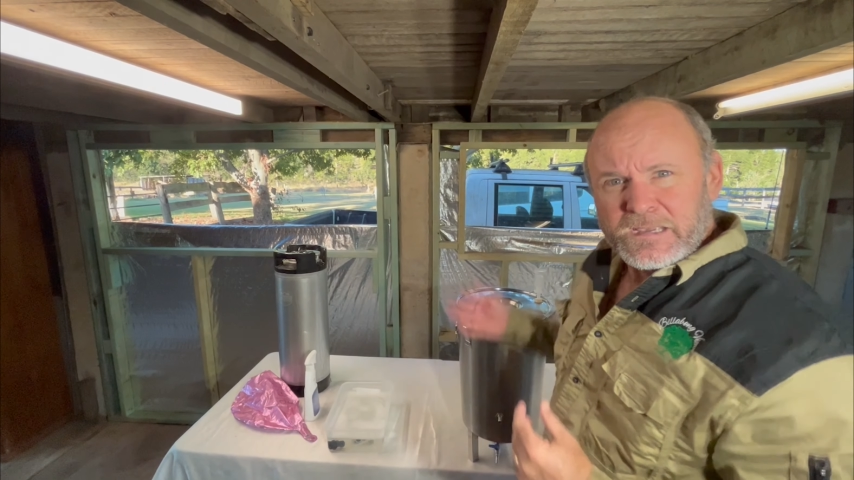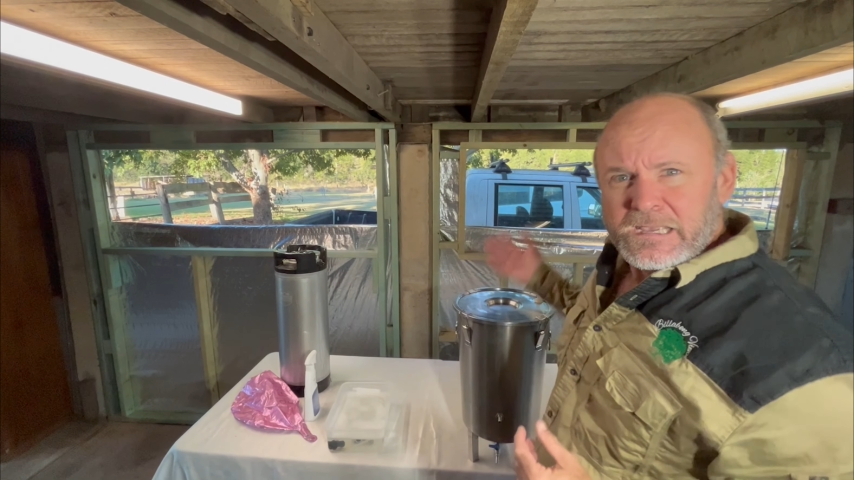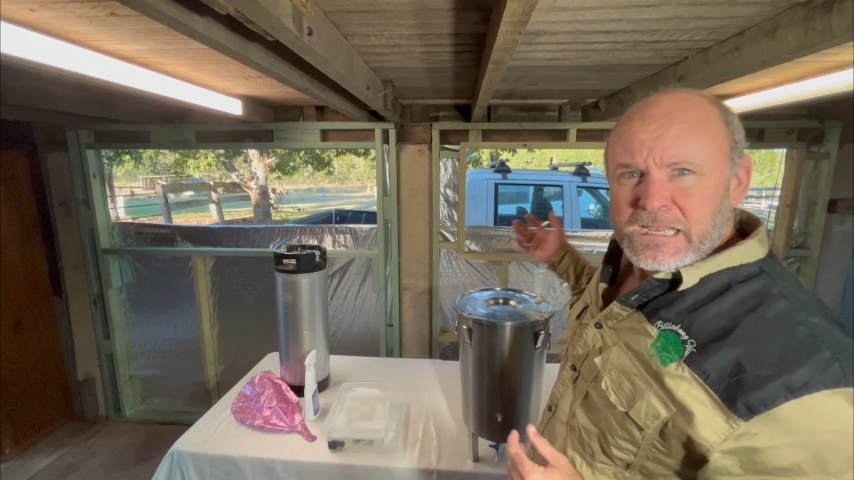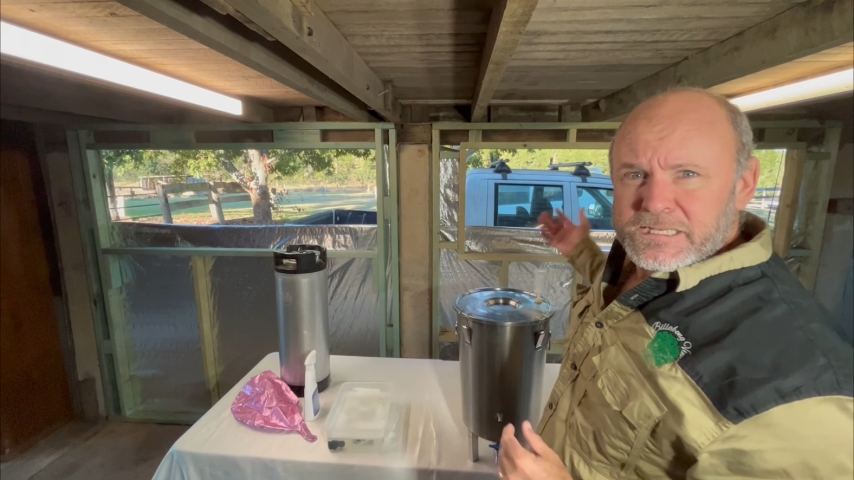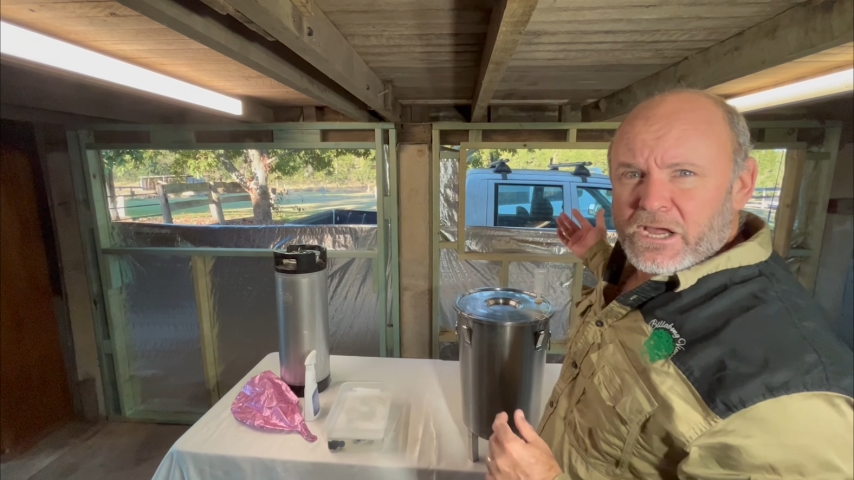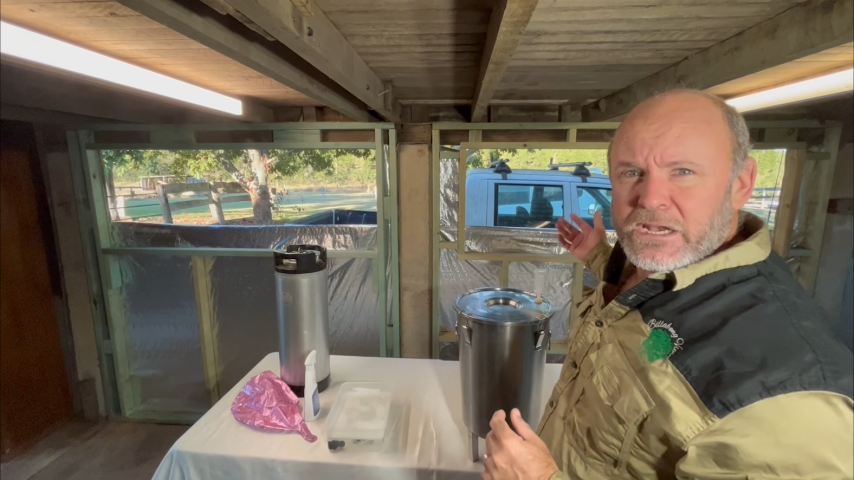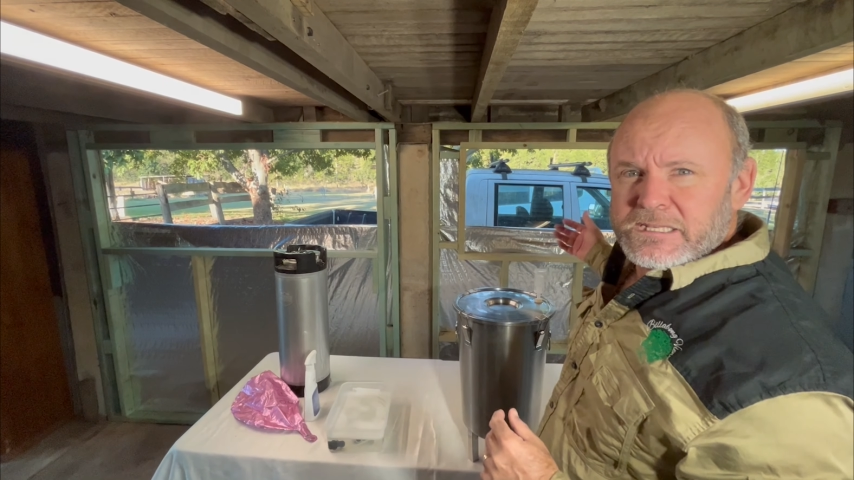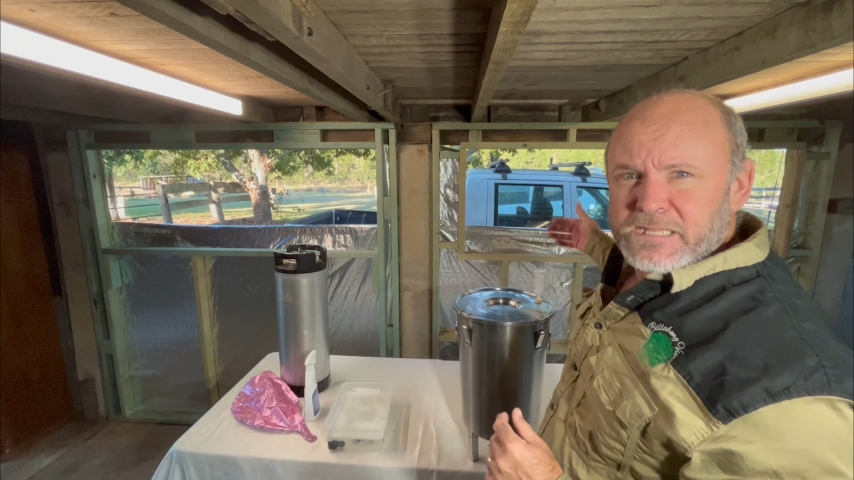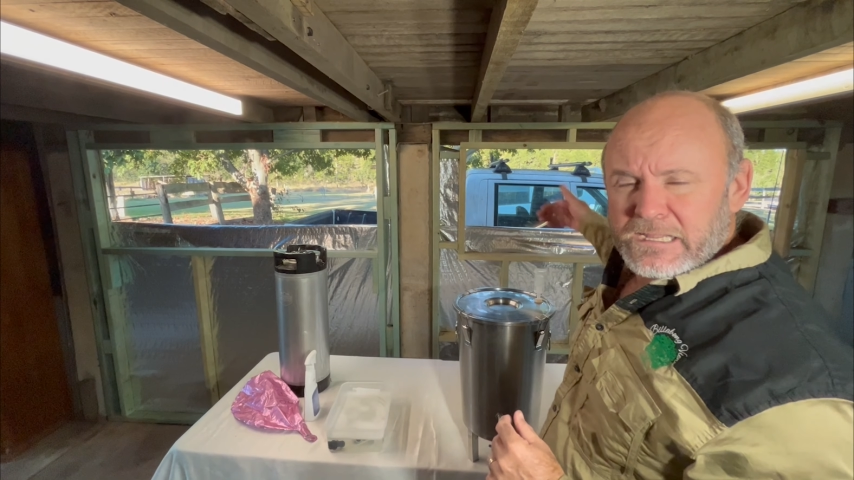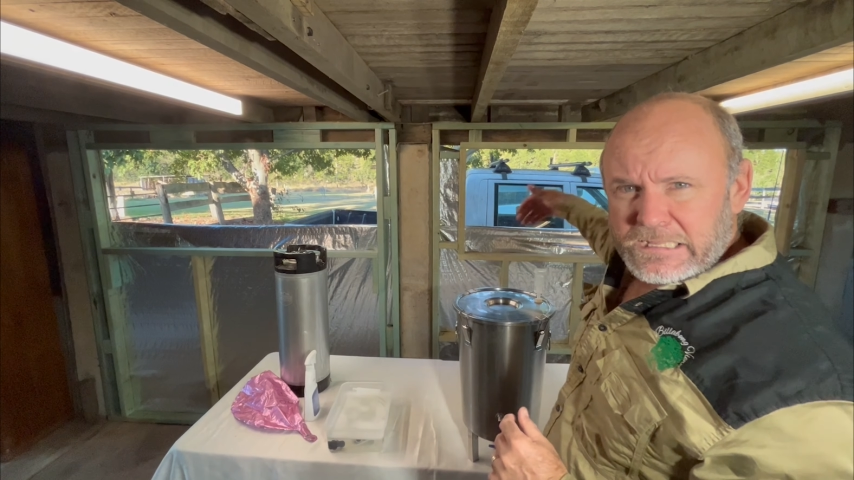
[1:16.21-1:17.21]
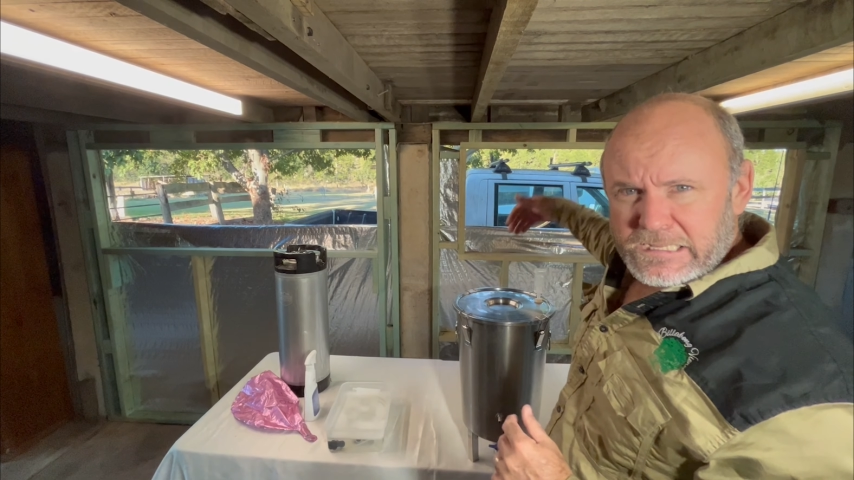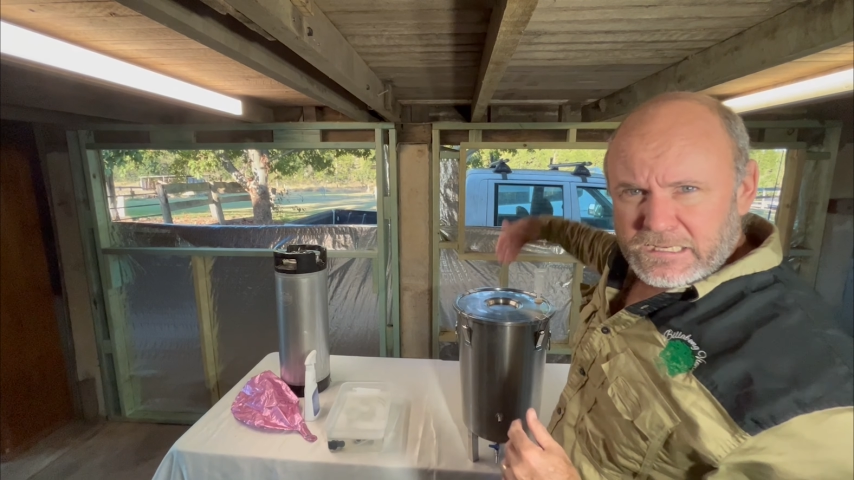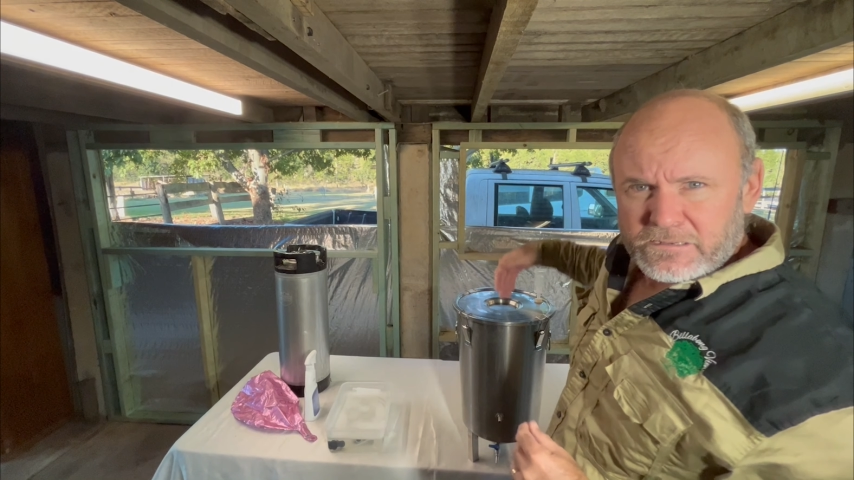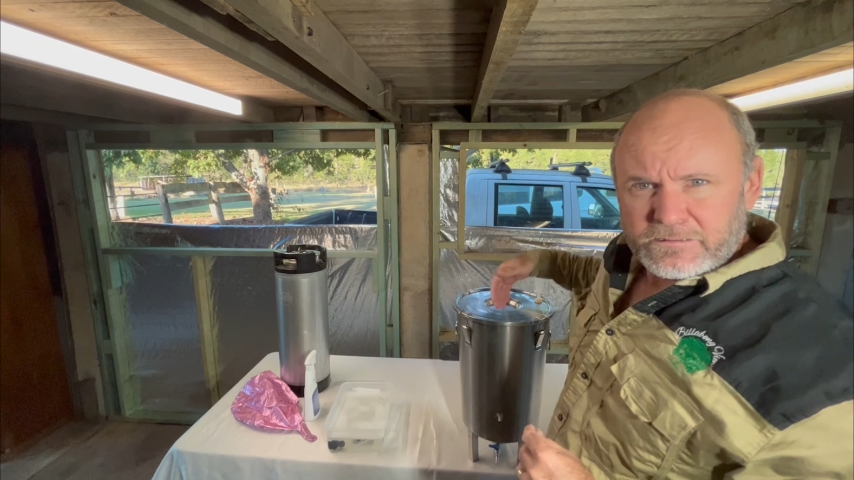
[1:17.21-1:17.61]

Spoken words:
it's only sucking in